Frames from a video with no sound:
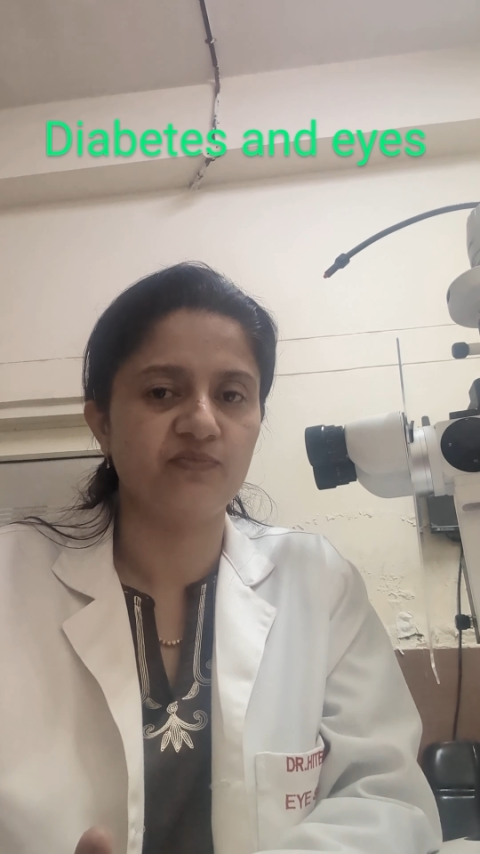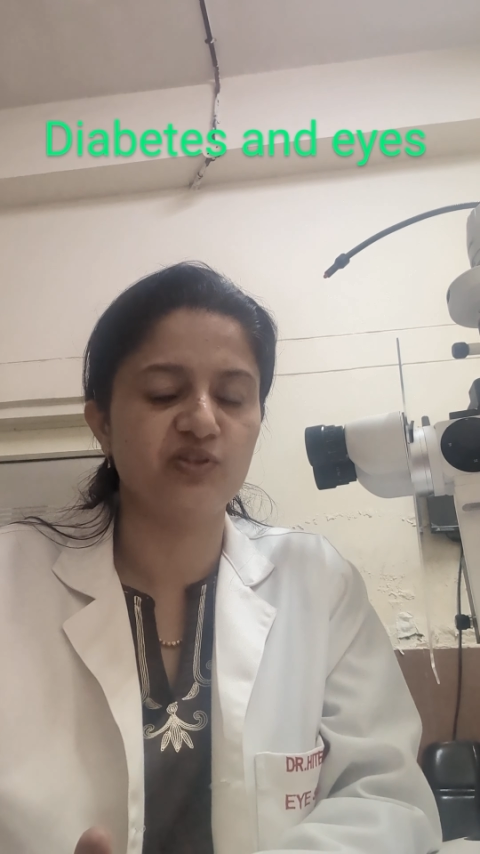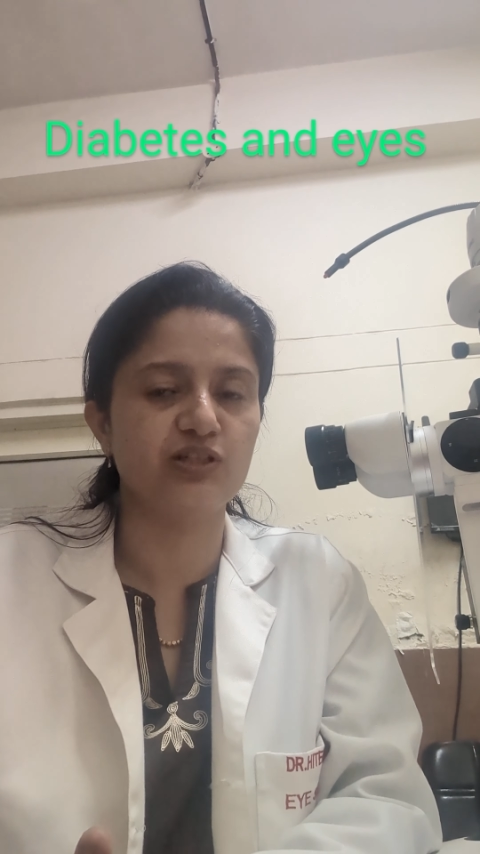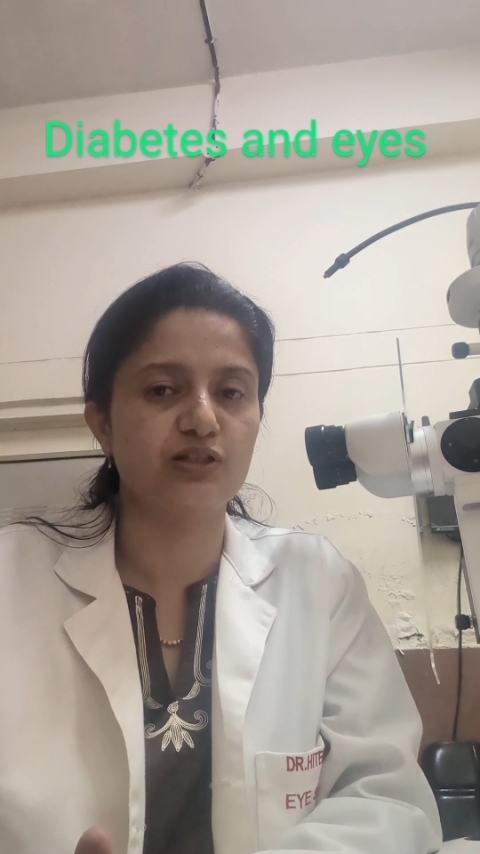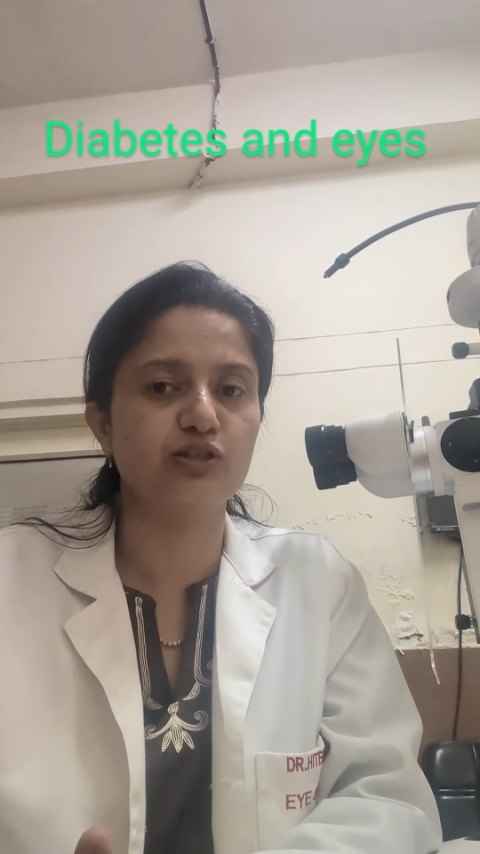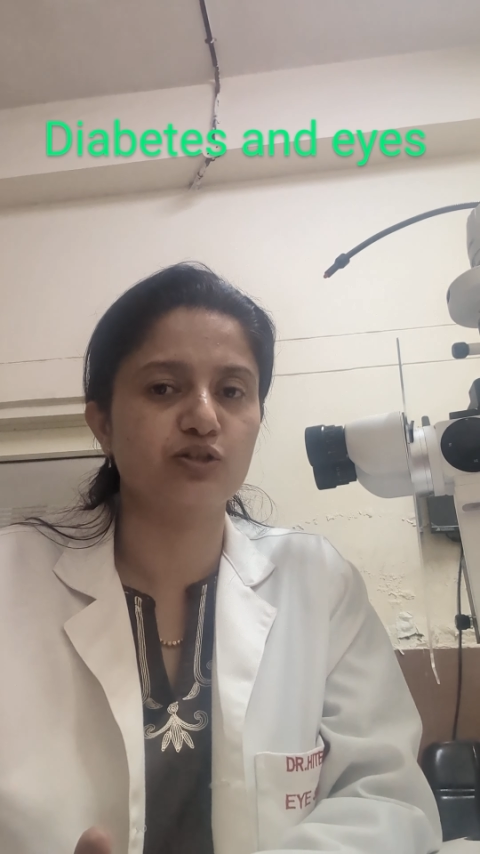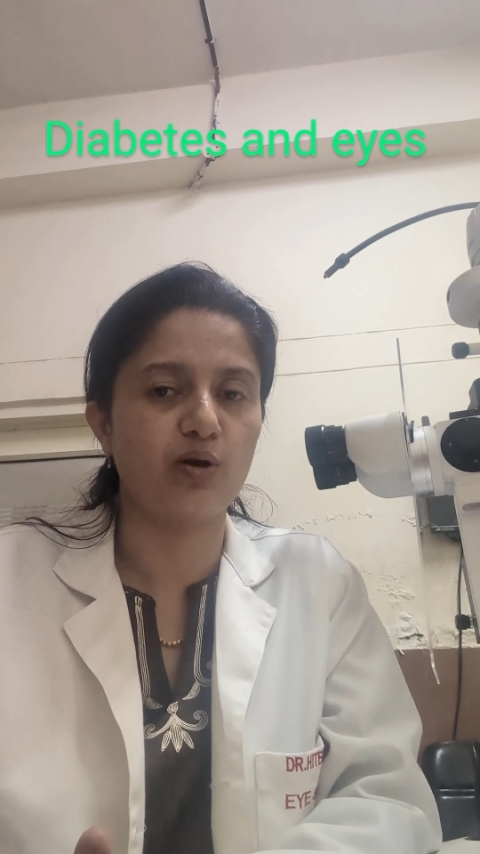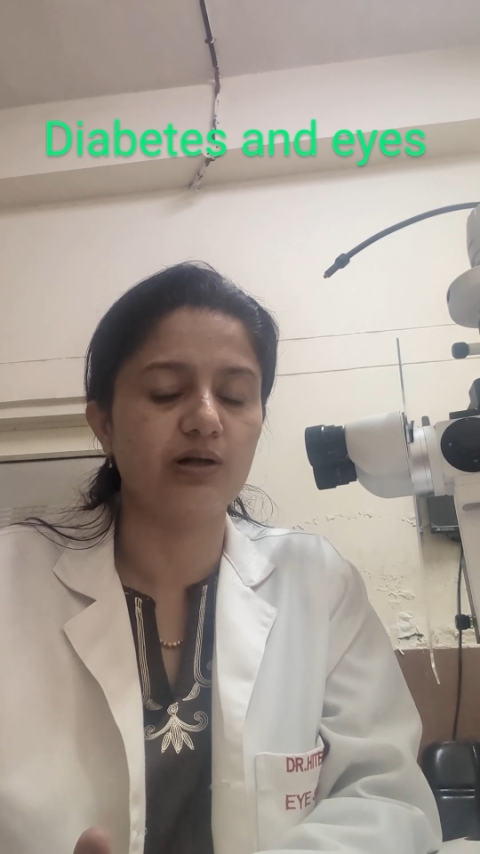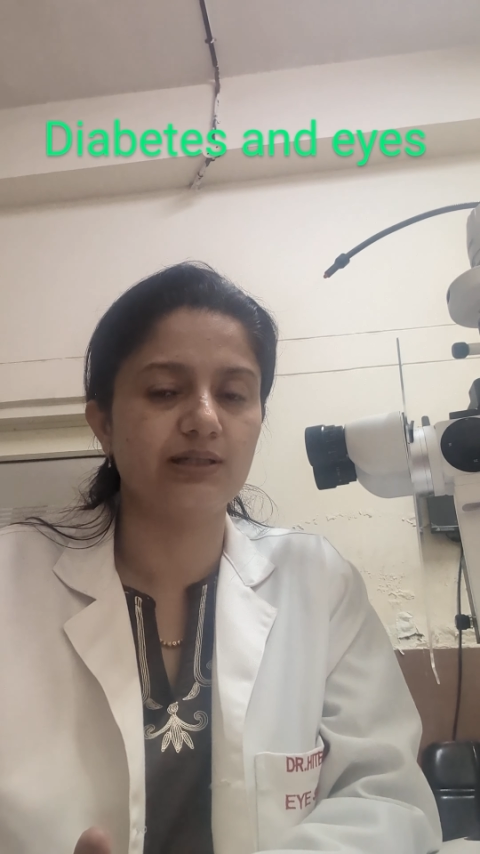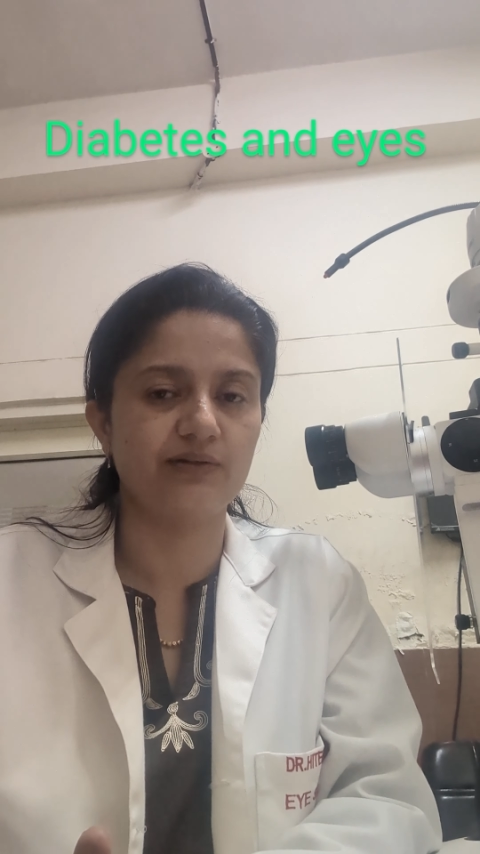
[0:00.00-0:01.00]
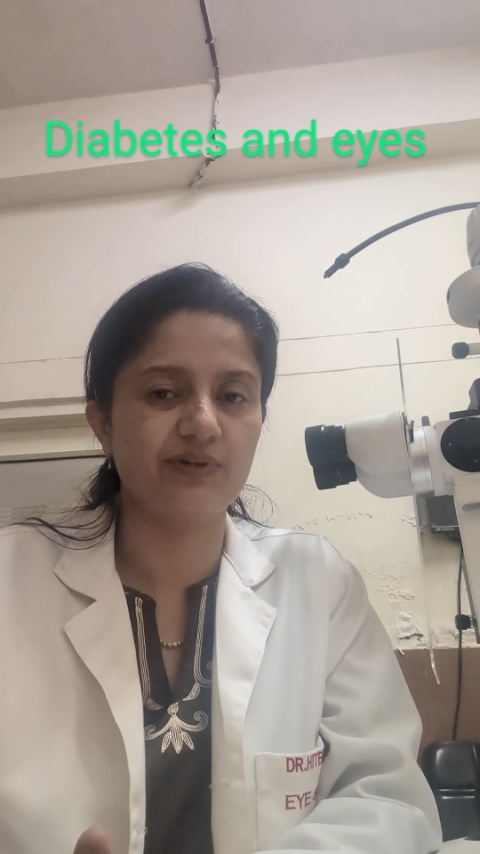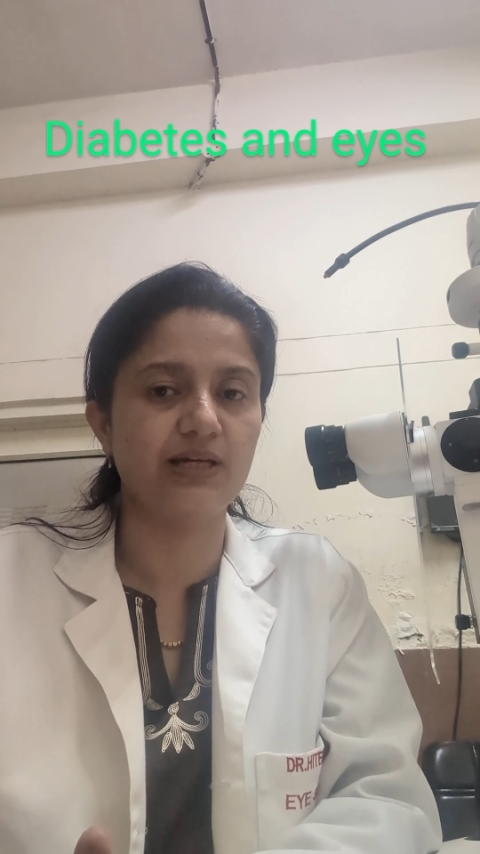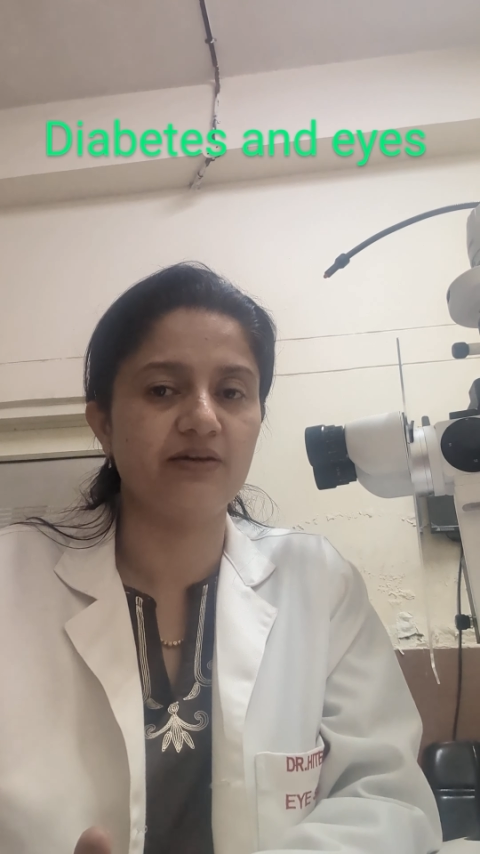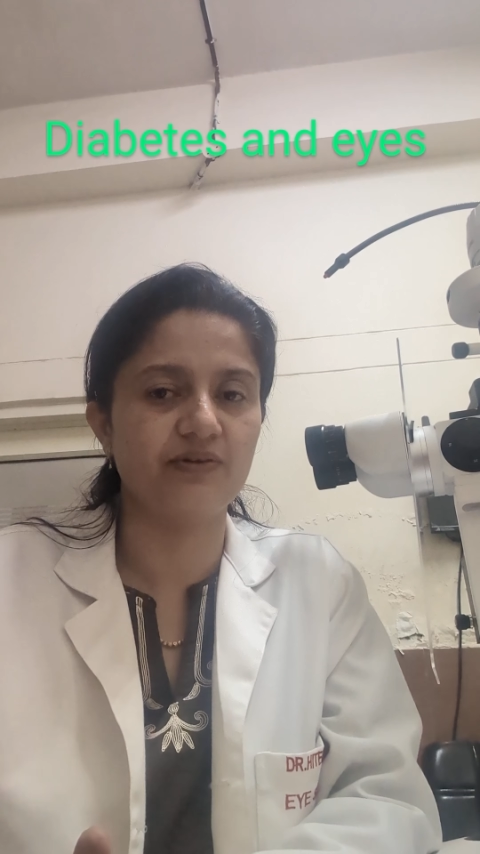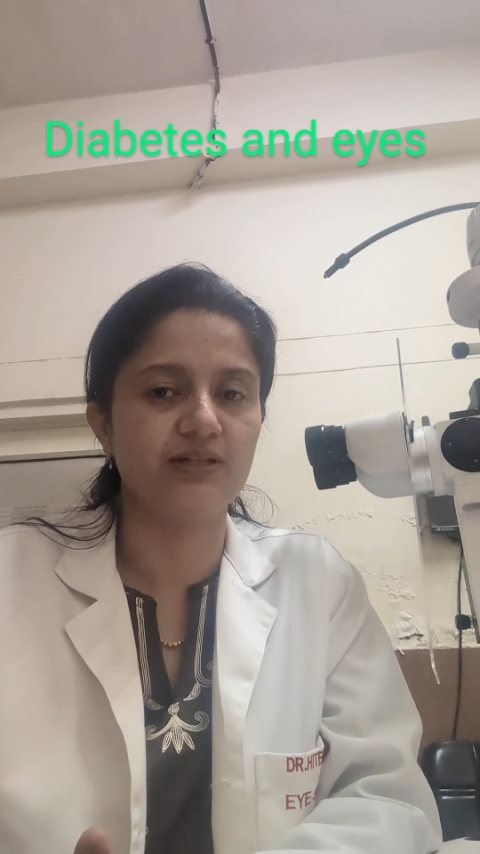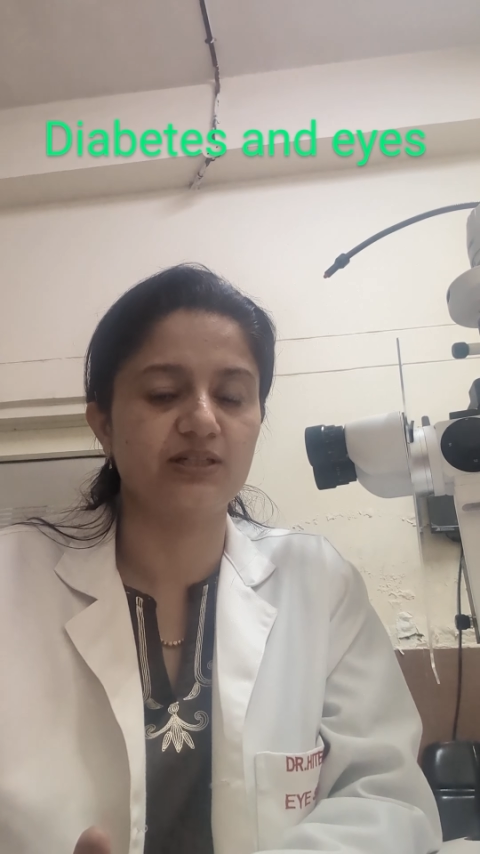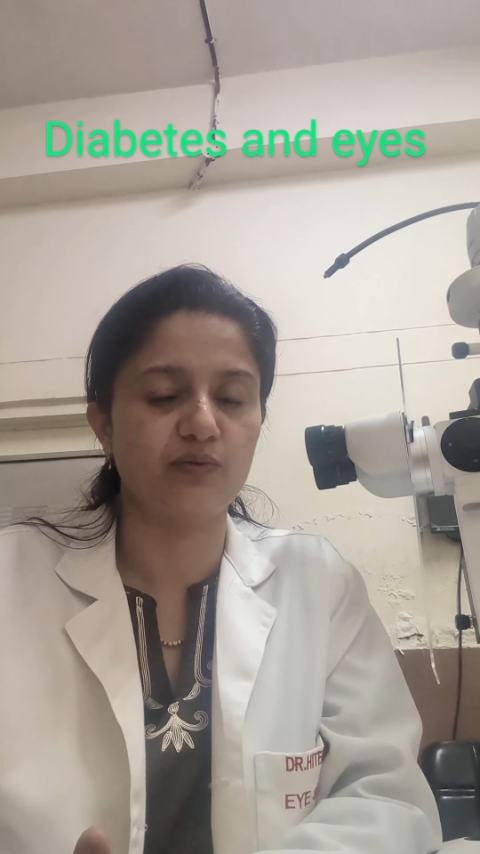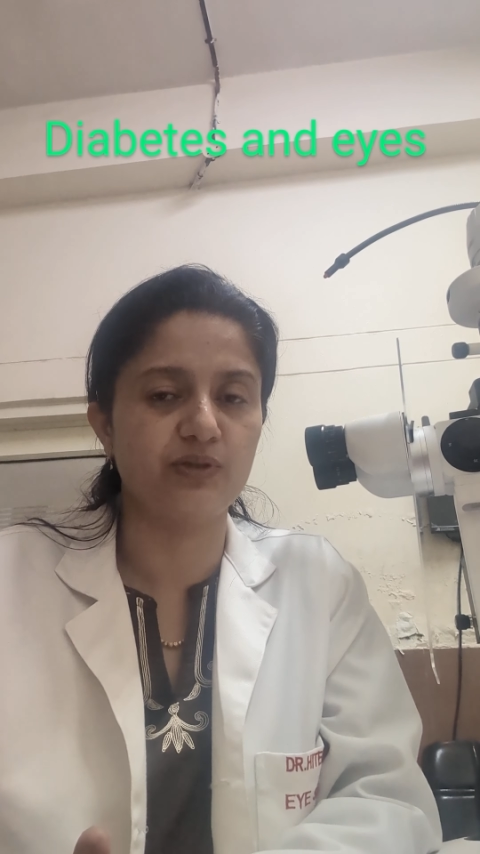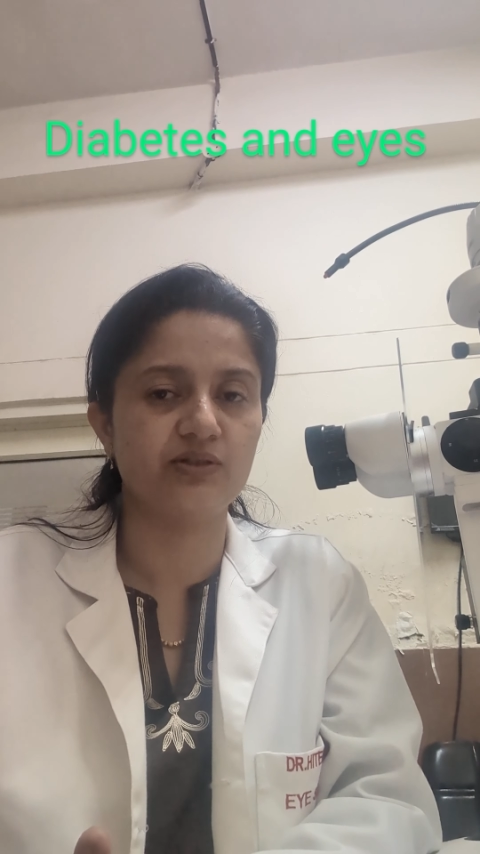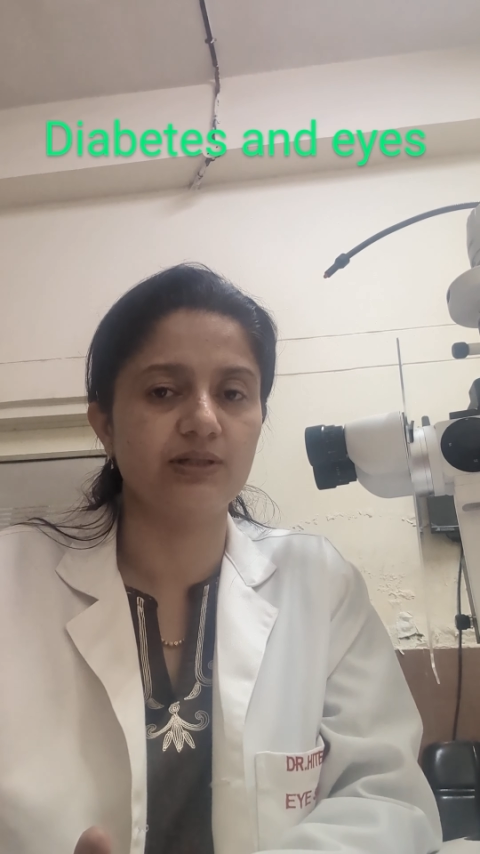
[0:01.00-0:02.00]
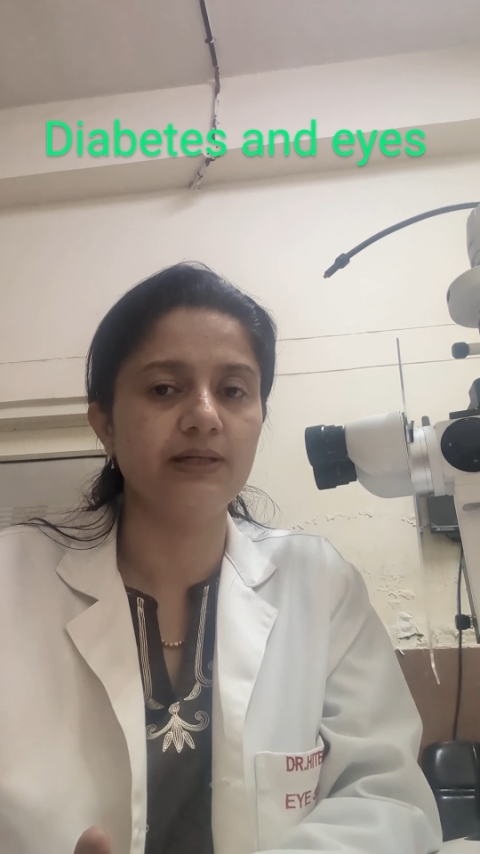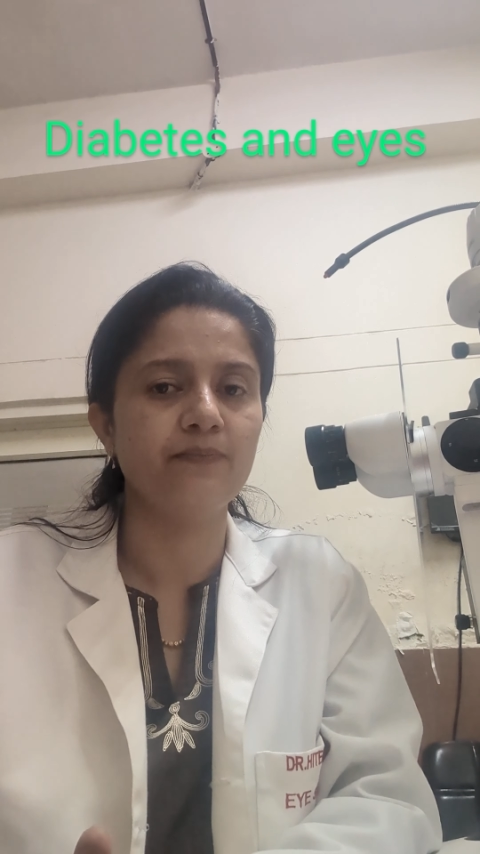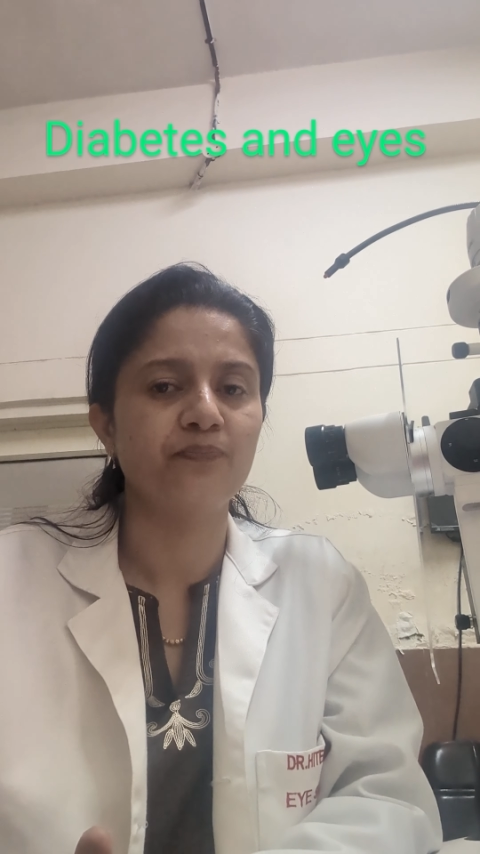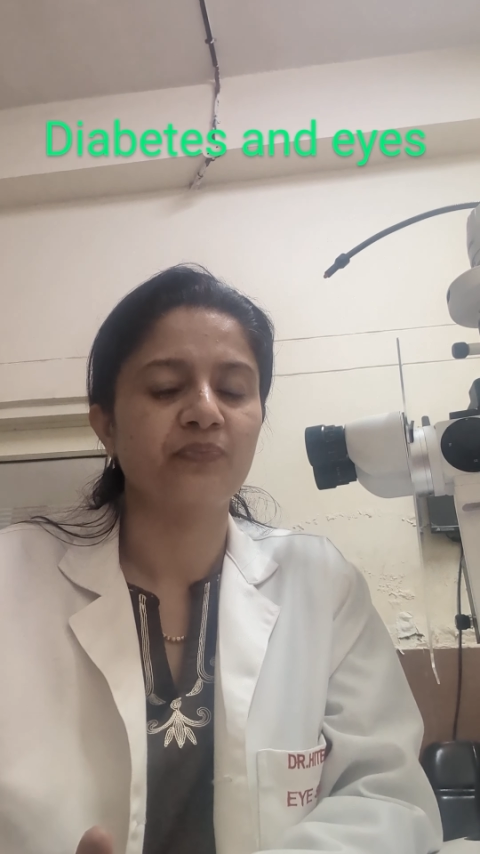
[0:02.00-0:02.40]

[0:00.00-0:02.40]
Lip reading: which is the salt that we give intravitreally.